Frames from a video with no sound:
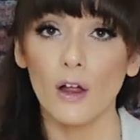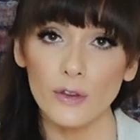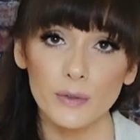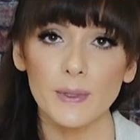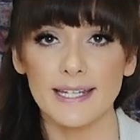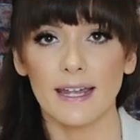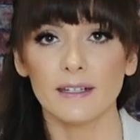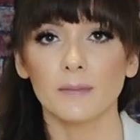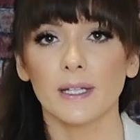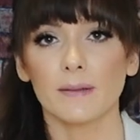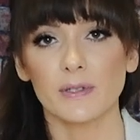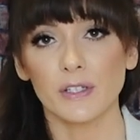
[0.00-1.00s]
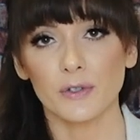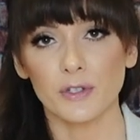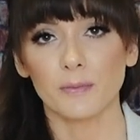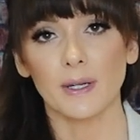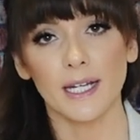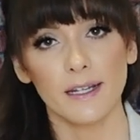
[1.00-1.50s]
Although we tend to blame
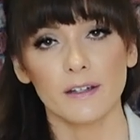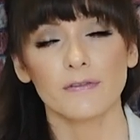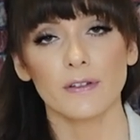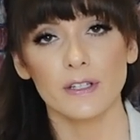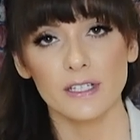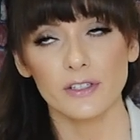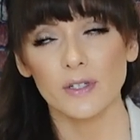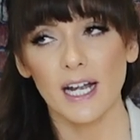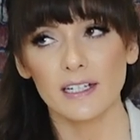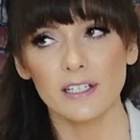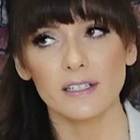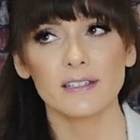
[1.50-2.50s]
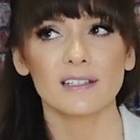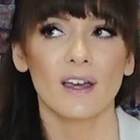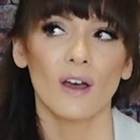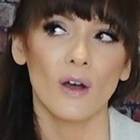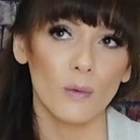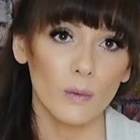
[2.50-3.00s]
social media for the distractions,
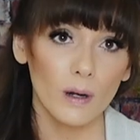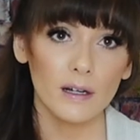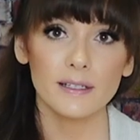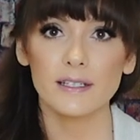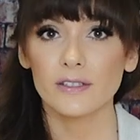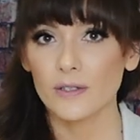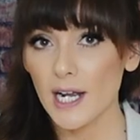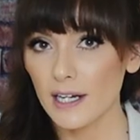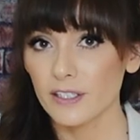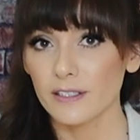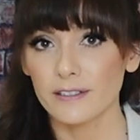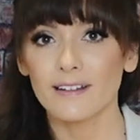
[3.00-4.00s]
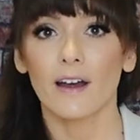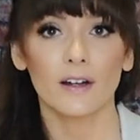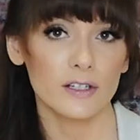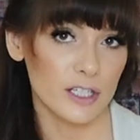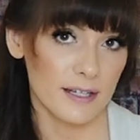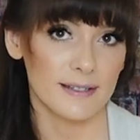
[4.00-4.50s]
work distractions
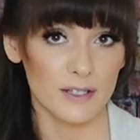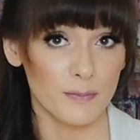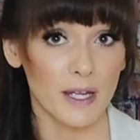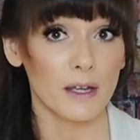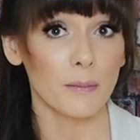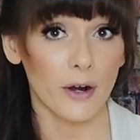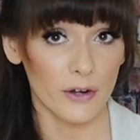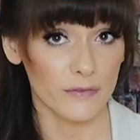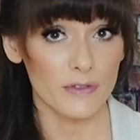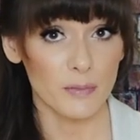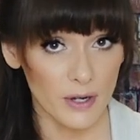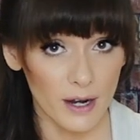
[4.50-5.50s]
are just as big a part of the